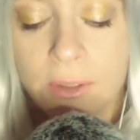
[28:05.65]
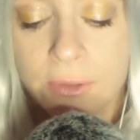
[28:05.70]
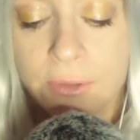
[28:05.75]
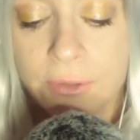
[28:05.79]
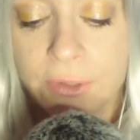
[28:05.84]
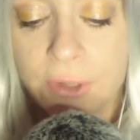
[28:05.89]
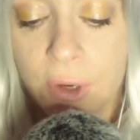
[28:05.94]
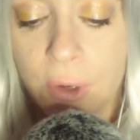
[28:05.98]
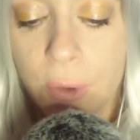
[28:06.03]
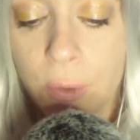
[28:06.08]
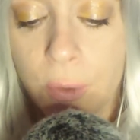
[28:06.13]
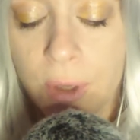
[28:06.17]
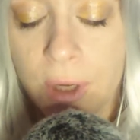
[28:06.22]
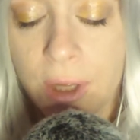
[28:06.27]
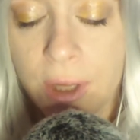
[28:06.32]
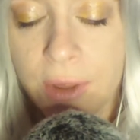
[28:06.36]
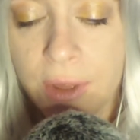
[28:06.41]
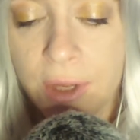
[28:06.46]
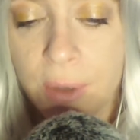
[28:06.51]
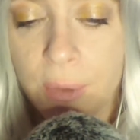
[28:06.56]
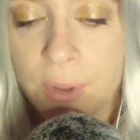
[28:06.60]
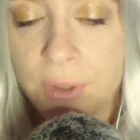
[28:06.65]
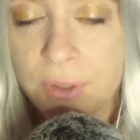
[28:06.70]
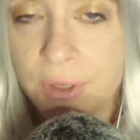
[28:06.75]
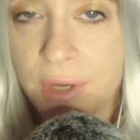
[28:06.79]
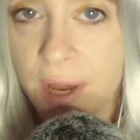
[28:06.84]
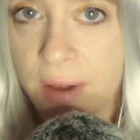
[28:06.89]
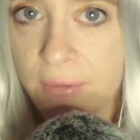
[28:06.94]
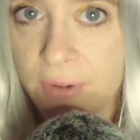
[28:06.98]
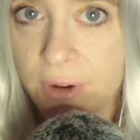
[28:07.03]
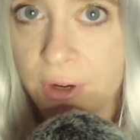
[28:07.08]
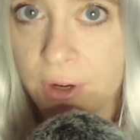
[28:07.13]
So there was
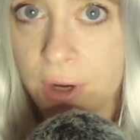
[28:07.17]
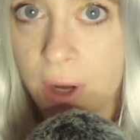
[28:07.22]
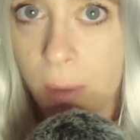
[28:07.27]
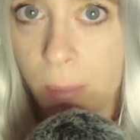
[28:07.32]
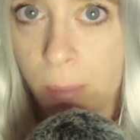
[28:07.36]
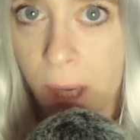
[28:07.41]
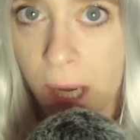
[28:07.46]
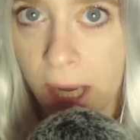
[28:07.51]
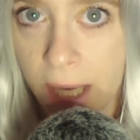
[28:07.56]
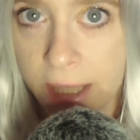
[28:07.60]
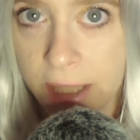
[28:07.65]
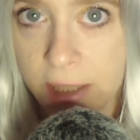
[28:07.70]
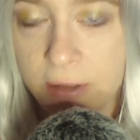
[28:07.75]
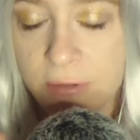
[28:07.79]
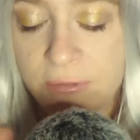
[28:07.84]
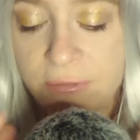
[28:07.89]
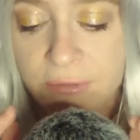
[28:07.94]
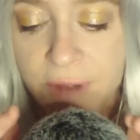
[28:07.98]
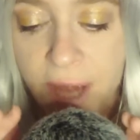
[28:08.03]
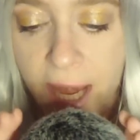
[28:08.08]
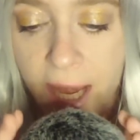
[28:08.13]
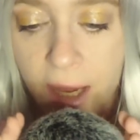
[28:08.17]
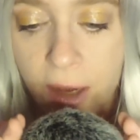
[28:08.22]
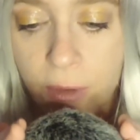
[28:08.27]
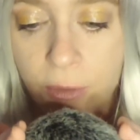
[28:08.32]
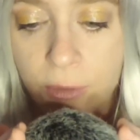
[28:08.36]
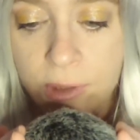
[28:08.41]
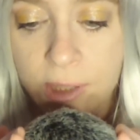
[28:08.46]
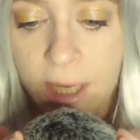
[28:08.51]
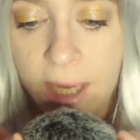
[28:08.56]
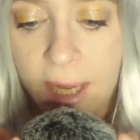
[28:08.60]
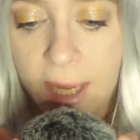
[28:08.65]
never a body
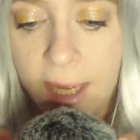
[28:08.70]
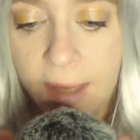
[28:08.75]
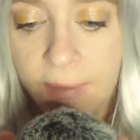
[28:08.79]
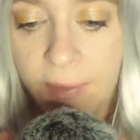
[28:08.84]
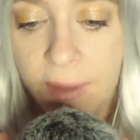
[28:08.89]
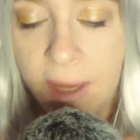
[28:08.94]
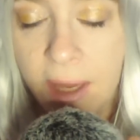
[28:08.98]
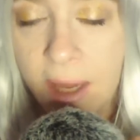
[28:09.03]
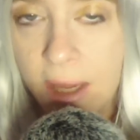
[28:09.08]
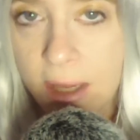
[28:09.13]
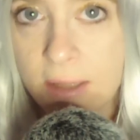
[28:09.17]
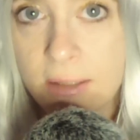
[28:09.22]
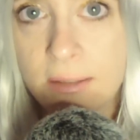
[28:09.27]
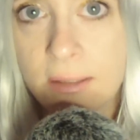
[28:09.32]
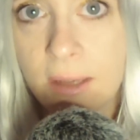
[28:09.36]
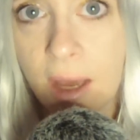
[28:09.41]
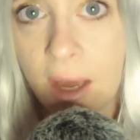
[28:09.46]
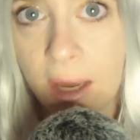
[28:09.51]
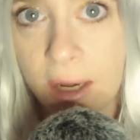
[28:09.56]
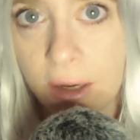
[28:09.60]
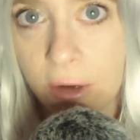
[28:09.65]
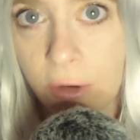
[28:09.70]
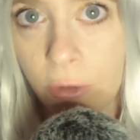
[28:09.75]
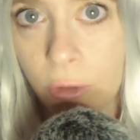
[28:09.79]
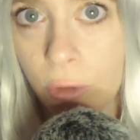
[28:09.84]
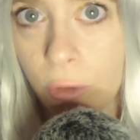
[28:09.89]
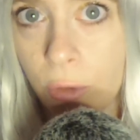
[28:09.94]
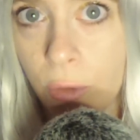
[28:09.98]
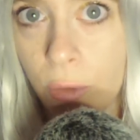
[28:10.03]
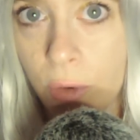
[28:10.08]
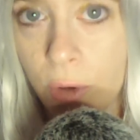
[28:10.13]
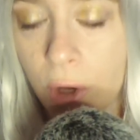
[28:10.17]
found, and the case kind of
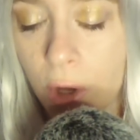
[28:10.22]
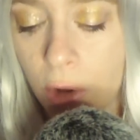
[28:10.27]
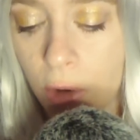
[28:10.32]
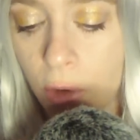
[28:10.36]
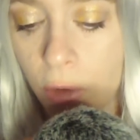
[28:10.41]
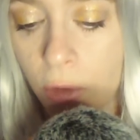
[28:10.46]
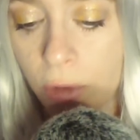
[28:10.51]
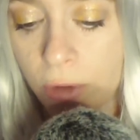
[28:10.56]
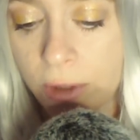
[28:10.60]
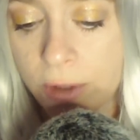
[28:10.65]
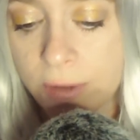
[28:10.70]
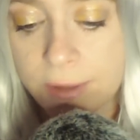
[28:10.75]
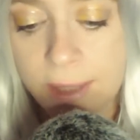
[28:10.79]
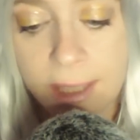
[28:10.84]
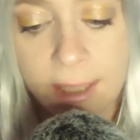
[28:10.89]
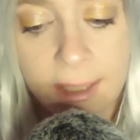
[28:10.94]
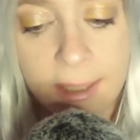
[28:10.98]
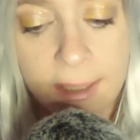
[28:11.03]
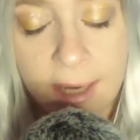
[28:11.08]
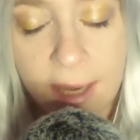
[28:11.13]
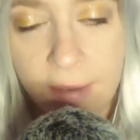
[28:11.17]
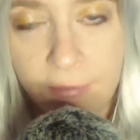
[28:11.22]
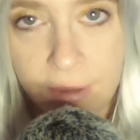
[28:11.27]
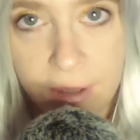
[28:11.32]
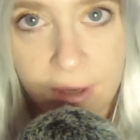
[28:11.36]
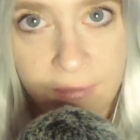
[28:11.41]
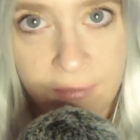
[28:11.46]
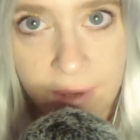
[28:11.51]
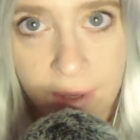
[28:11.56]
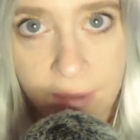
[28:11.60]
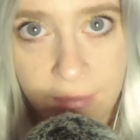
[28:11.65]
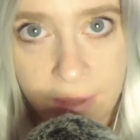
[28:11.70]
grew cold because they didn't have
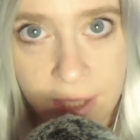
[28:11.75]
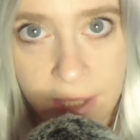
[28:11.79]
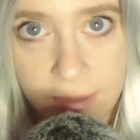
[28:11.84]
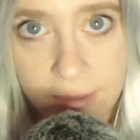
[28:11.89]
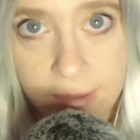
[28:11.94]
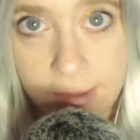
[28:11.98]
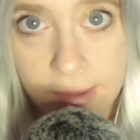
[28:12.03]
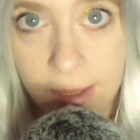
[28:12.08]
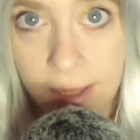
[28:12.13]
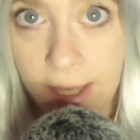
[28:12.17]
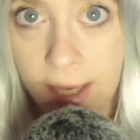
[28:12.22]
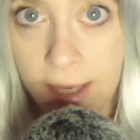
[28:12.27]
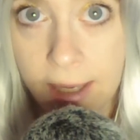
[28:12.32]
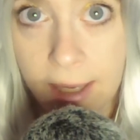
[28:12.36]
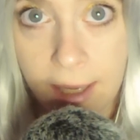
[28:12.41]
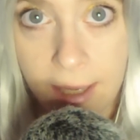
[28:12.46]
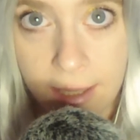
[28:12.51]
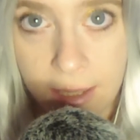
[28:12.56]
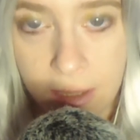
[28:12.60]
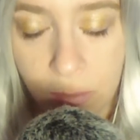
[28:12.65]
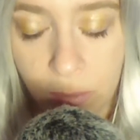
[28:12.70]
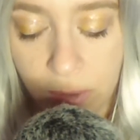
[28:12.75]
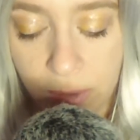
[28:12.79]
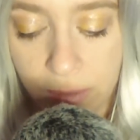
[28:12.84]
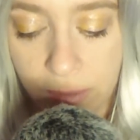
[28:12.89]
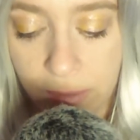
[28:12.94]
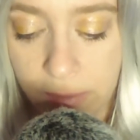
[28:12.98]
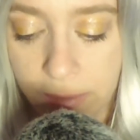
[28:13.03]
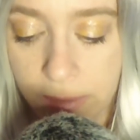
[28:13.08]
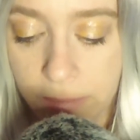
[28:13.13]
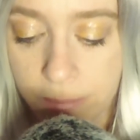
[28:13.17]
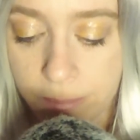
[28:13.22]
enough evidence to get anyone
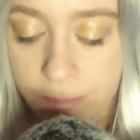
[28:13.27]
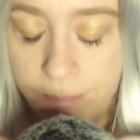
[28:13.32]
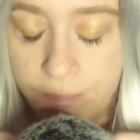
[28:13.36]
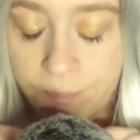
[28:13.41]
on it.